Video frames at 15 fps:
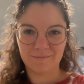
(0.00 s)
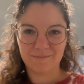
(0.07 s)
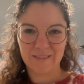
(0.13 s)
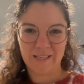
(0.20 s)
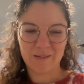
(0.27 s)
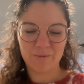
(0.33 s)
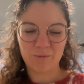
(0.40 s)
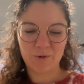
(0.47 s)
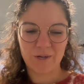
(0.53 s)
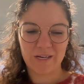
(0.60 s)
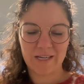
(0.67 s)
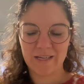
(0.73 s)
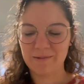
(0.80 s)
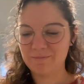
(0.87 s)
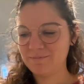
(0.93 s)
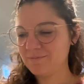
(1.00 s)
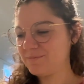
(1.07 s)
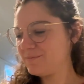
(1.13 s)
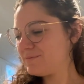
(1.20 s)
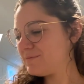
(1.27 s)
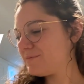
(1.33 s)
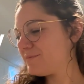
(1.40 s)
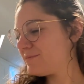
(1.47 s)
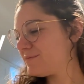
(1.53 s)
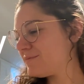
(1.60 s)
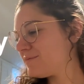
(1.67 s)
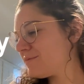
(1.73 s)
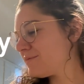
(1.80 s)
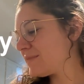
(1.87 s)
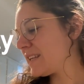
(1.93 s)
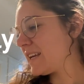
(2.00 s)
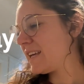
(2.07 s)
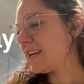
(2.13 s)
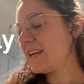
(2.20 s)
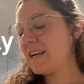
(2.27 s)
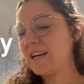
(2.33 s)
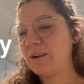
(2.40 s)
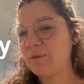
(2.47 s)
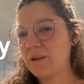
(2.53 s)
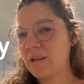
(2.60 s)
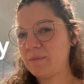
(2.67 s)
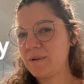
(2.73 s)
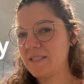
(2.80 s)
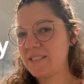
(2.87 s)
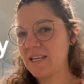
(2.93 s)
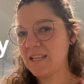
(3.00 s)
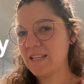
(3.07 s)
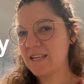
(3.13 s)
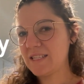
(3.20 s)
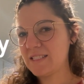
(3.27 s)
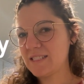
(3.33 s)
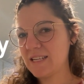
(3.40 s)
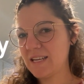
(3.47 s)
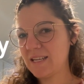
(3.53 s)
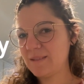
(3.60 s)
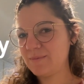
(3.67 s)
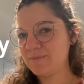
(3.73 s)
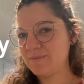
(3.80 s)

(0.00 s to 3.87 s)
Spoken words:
Good morning. I went on my date last night.